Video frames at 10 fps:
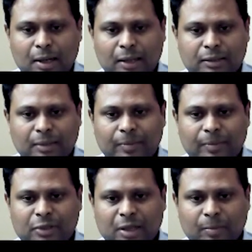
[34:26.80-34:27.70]
Next up
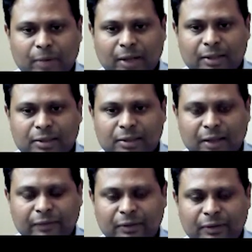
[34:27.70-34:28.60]
is uh, practice
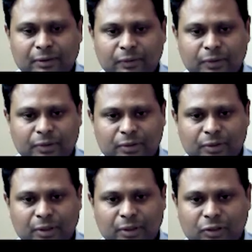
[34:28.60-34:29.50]
11, which
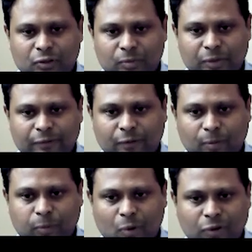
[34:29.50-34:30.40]
is instrument
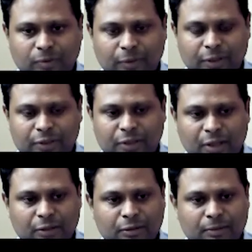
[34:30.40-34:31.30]
for plausibility
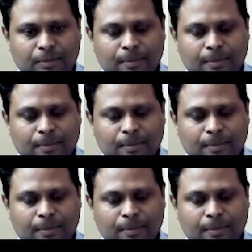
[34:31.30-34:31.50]
checks.